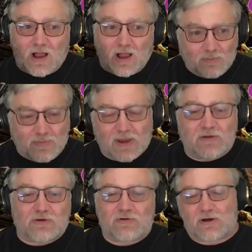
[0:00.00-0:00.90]
I'll
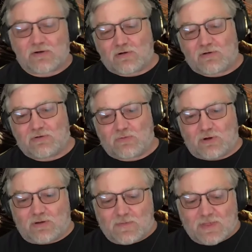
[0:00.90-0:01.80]
back the director on this
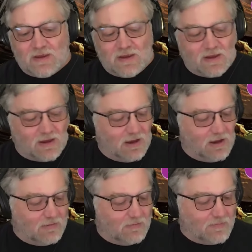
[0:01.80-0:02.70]
one.
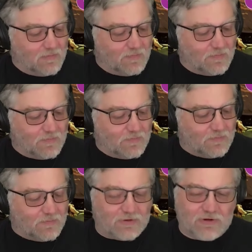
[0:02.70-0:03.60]
Um,
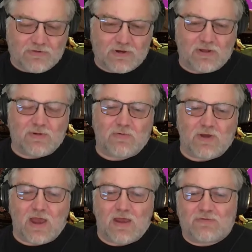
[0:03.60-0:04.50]
you're telling me
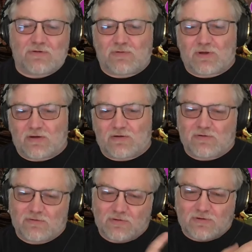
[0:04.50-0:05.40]
we have something
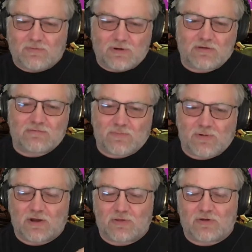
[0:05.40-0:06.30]
i'm going to
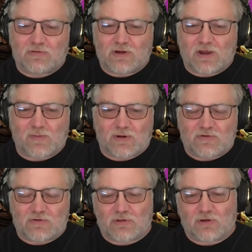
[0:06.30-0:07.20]
pick on the, the
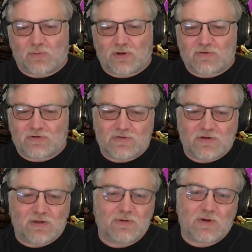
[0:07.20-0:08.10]
commenters a little bit so you're
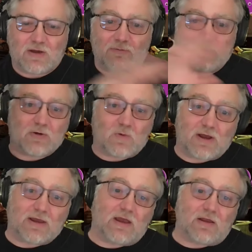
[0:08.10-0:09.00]
telling me we have a big
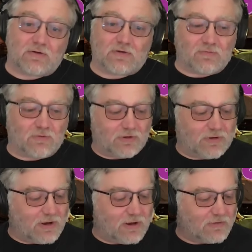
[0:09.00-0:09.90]
wide galaxy full of
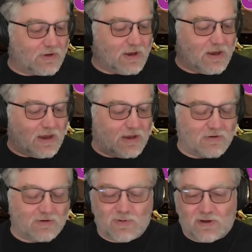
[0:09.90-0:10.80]
things and
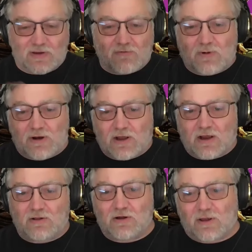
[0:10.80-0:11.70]
you expect everybody to
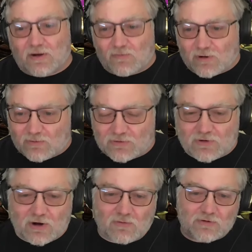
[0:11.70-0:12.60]
kind of look like when it was
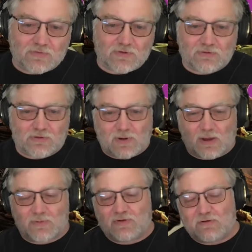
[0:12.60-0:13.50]
star wars versus the
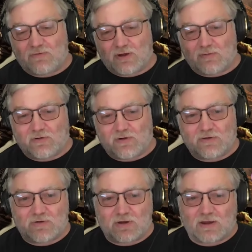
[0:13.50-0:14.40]
palpatine family
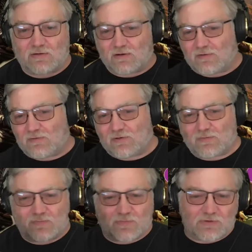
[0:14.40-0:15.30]
right so you got the
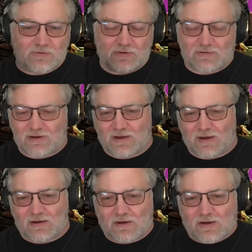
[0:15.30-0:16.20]
the the, the
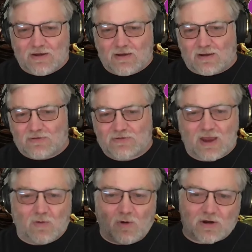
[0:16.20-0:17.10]
uh, uh,
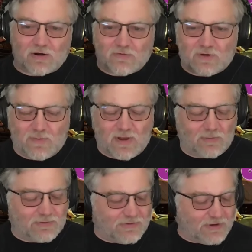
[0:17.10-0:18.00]
skywalker's
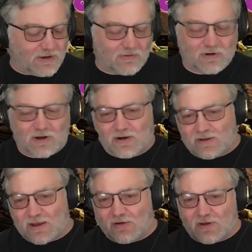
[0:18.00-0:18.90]
rey-palpatine going on
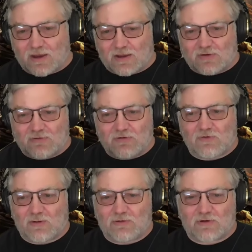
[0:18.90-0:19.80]
and yeah okay i get those two
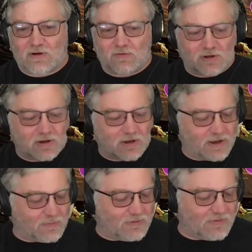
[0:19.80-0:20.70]
families kind of all look
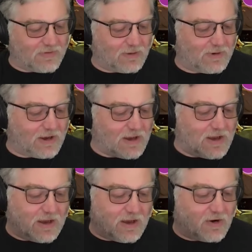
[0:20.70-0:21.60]
alike but you telling me
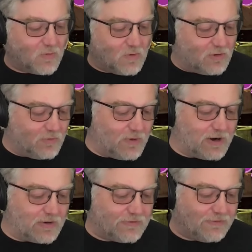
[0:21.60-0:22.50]
in a world
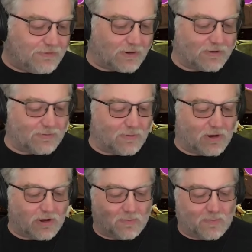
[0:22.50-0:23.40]
where darth
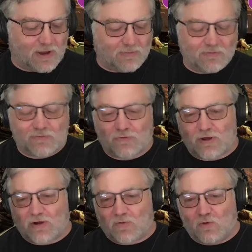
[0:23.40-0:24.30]
maul babu
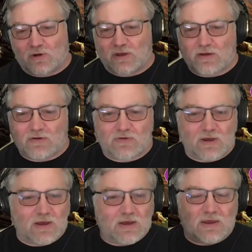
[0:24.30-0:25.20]
frik wookiees
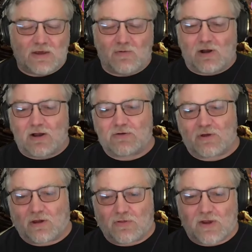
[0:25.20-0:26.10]
ewoks
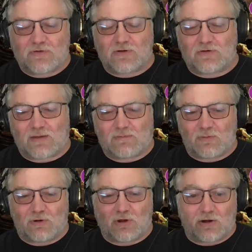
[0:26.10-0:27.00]
all that's
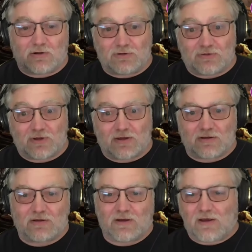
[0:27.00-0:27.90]
acceptable all of a
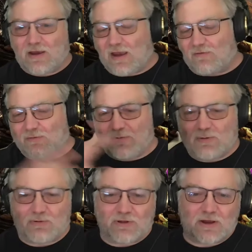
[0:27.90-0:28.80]
sudden having
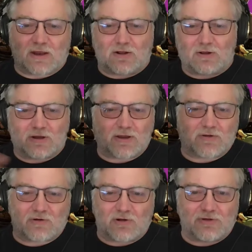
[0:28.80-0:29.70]
people that kind of look like
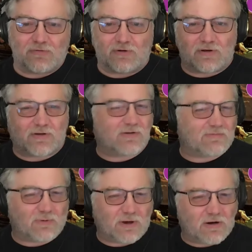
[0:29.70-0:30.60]
they're all different is
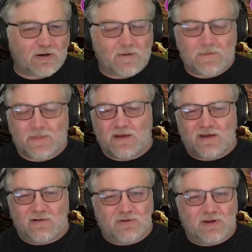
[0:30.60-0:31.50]
weird
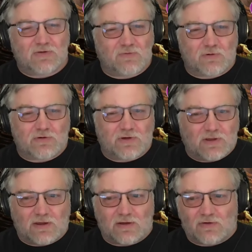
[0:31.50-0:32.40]
I don't think it's forced. I
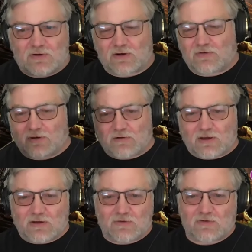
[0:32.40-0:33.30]
think they just kind of said,
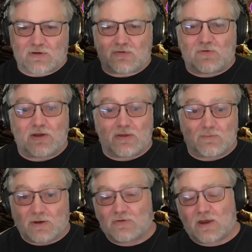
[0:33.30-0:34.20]
okay, it's let's find the
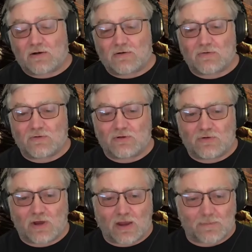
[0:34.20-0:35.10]
best actors for the
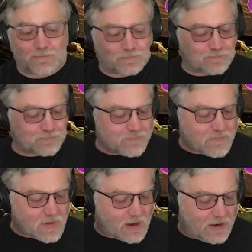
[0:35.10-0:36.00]
job.
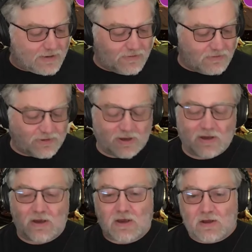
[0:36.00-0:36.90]
And I do
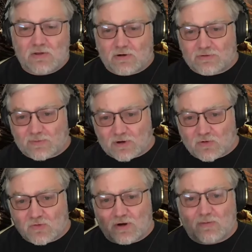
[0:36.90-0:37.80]
think there are some
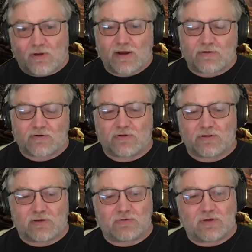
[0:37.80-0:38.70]
incredible actors in
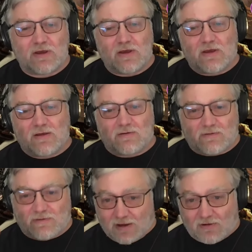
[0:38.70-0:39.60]
this.
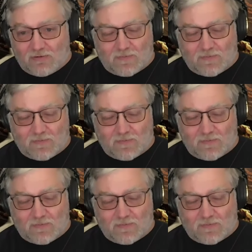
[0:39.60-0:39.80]
Now,